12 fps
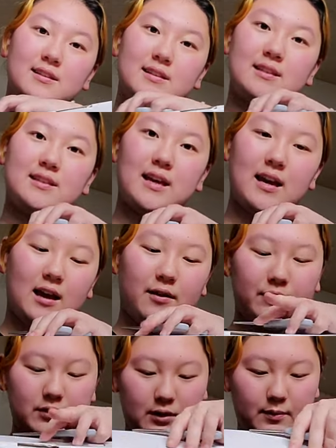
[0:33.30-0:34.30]
today. I
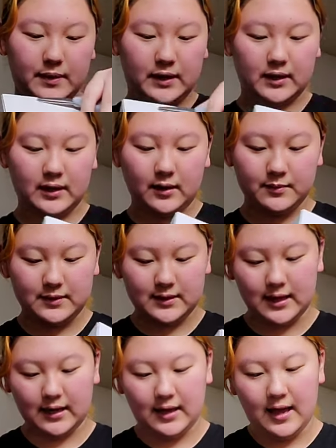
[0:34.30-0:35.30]
went to go pick it up
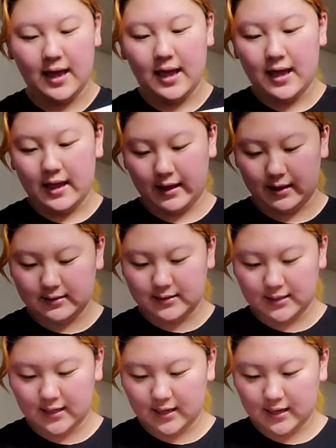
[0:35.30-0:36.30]
today and
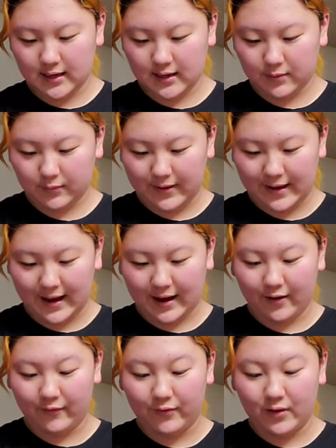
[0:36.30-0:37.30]
today we
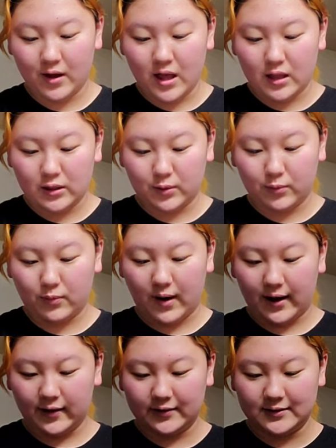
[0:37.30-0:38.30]
have the
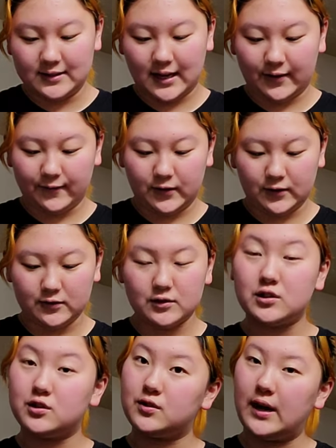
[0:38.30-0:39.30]
Wild
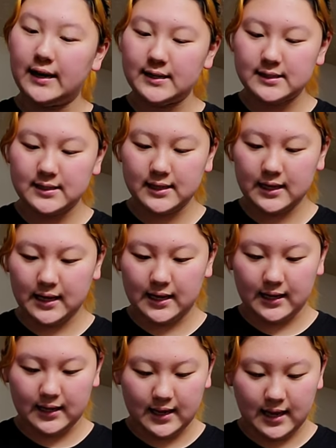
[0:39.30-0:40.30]
Daffodils dress
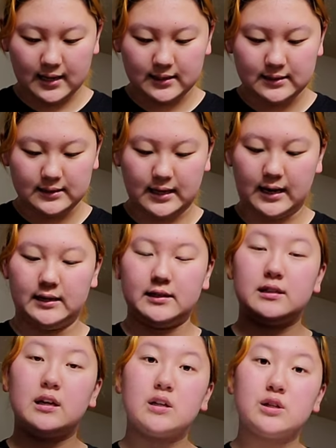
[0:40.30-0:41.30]
in a
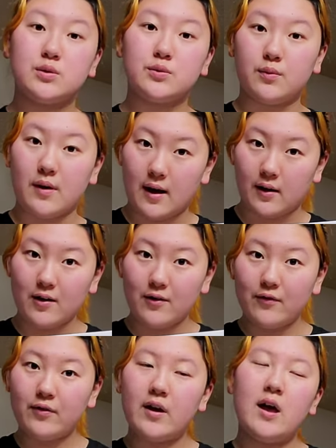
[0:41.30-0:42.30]
size
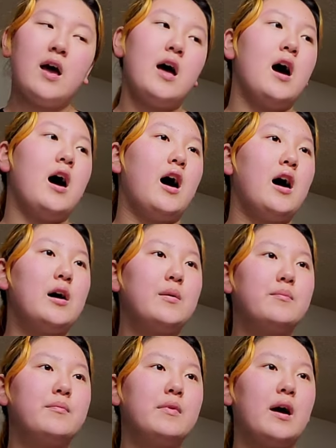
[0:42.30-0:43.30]
12.
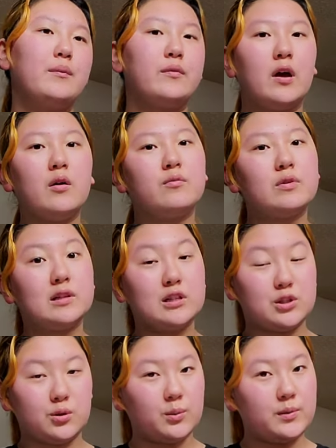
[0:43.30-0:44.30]
Um, I'm not really
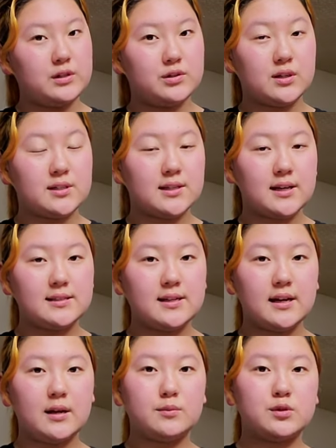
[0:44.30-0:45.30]
sure what dress size I
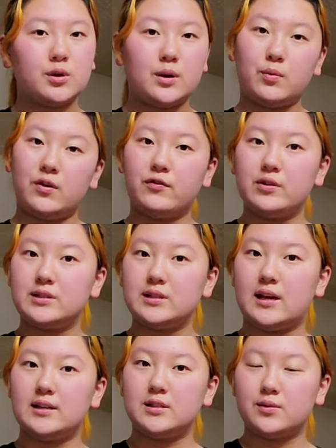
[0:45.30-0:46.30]
am, so I went for a
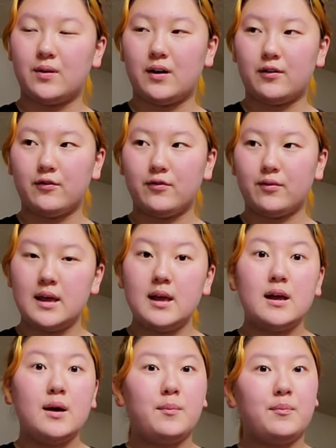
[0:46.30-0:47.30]
size 12,
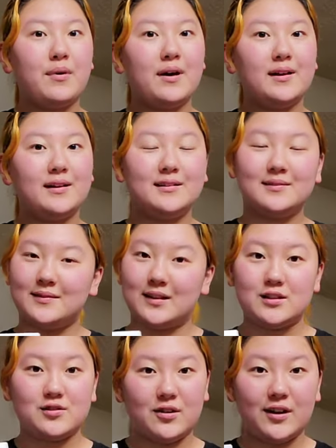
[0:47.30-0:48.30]
but
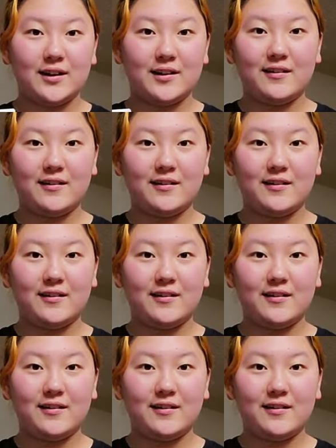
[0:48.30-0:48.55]
let's try it